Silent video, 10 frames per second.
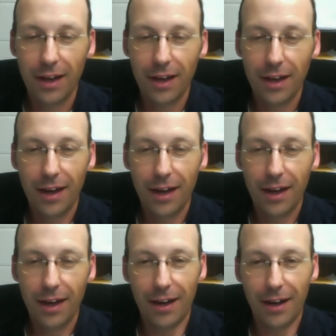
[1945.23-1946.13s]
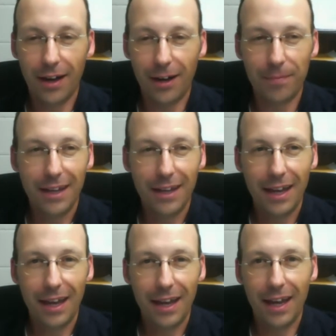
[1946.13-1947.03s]
and you
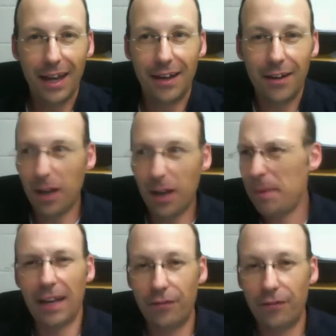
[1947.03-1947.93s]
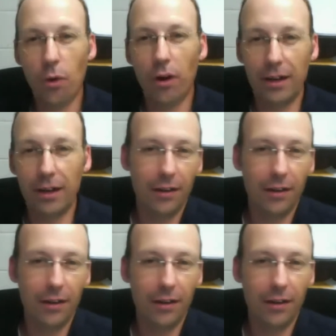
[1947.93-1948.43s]
know, I made like four,